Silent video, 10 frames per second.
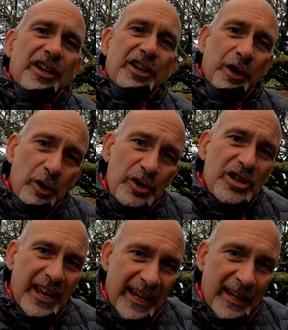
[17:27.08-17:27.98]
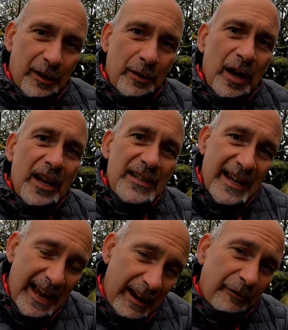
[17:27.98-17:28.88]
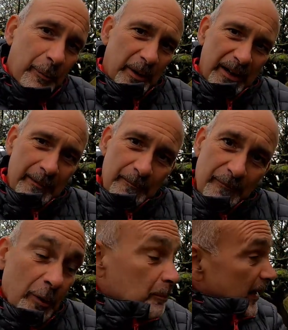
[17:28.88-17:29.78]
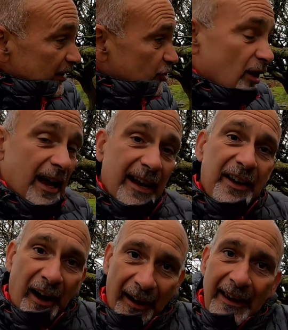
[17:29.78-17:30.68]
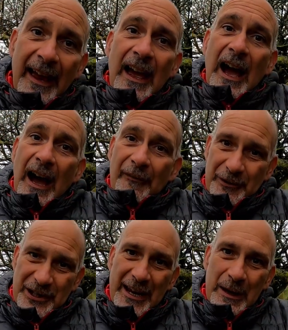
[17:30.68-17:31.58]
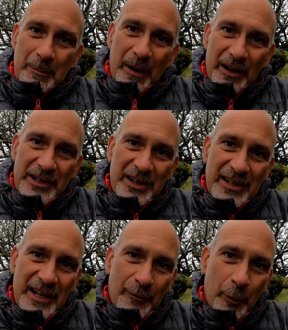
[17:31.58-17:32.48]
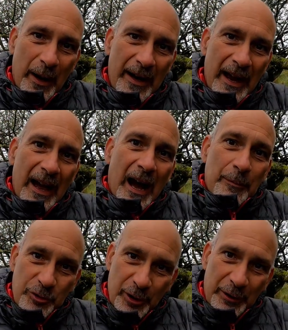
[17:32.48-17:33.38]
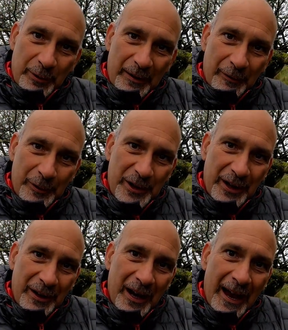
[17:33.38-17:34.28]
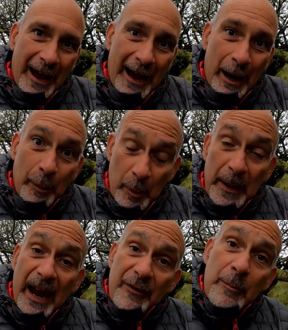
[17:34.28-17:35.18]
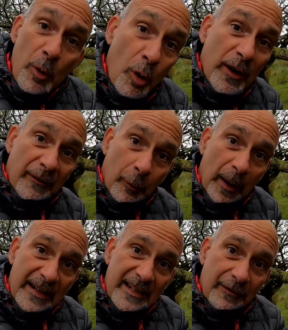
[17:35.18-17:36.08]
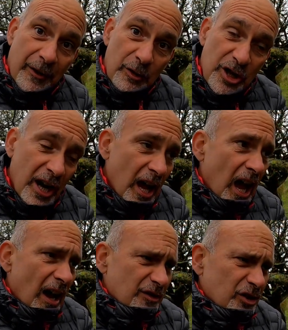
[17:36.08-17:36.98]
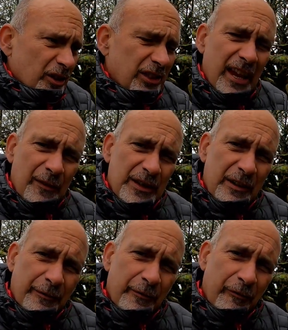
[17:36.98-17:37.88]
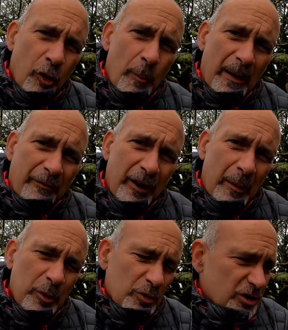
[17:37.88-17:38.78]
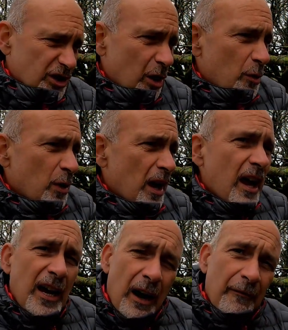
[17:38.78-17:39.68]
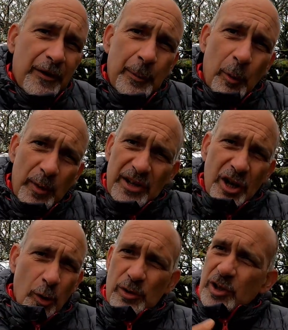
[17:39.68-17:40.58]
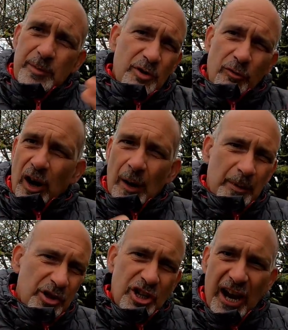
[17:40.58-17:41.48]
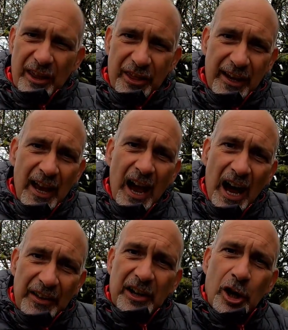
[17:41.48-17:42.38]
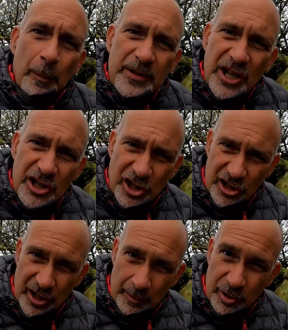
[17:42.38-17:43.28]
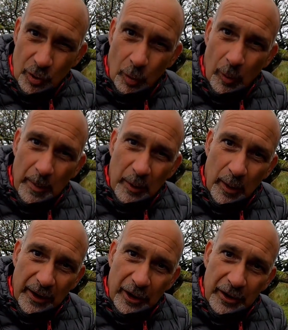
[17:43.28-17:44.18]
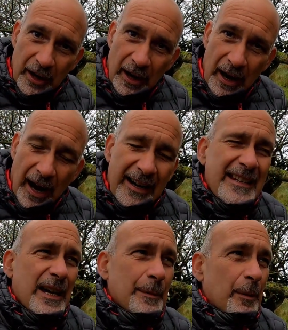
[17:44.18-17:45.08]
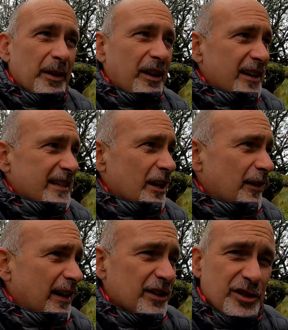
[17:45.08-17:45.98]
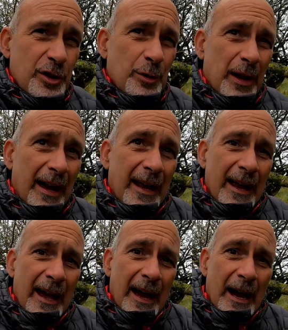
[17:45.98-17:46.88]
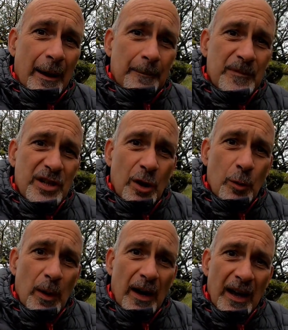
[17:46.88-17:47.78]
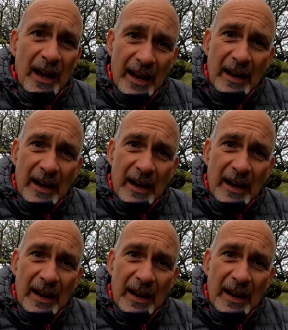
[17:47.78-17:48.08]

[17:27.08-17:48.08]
And a huge thank you to everybody from Petra and I for taking part in this giveaway. I'm truly grateful to you. We'll be having more giveaways in the future. I just got to think of a different format for it. I'm not so comfortable with this whole subscribe and share thing. I think a competition of some sort would be quite good. I need to come up with an idea of how to do that. So